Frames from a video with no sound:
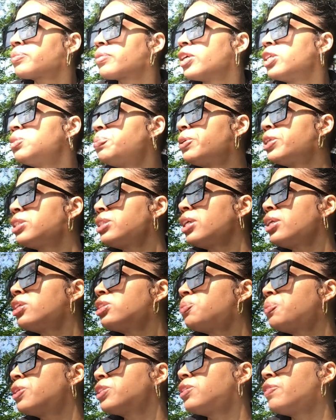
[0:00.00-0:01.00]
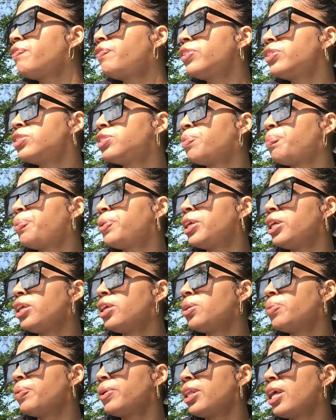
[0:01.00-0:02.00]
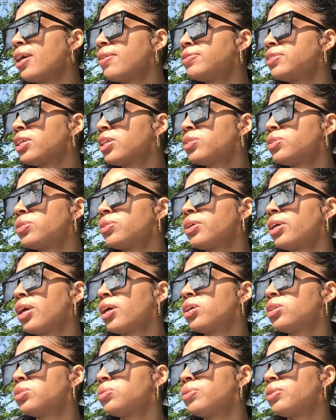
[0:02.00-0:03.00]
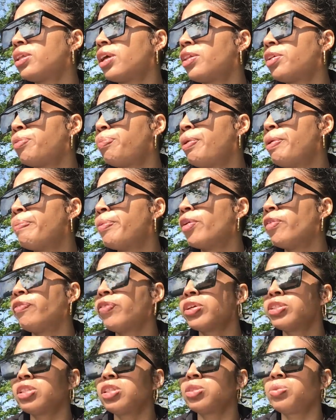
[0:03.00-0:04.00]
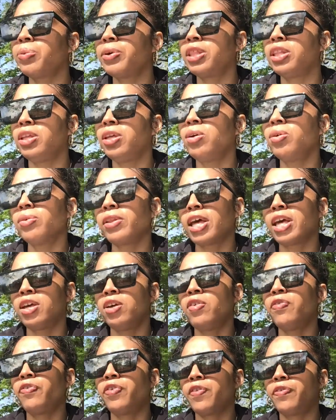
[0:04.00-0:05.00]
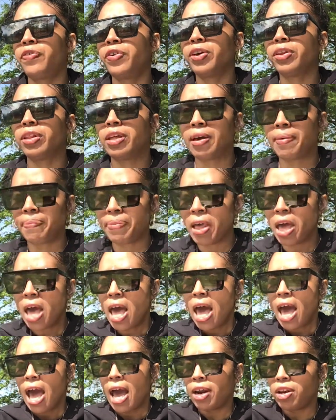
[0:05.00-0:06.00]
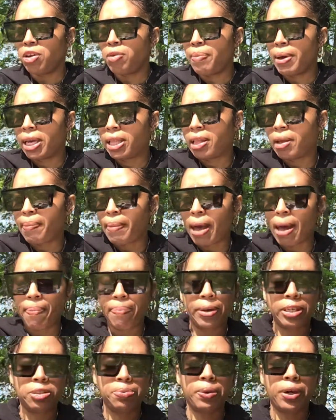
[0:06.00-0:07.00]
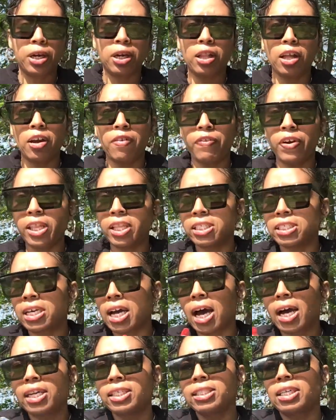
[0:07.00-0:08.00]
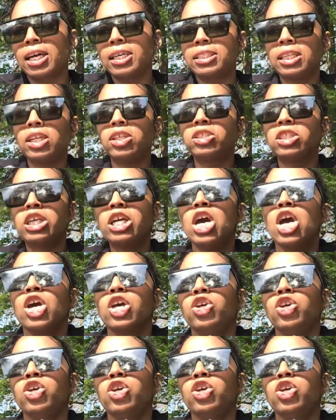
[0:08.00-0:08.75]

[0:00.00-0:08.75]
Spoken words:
Spirit saying this person feels depleted when they have sexual encounters with other people versus with you, like you fulfill them and you make them happy. Spirit, clarify this goddess, God's energy.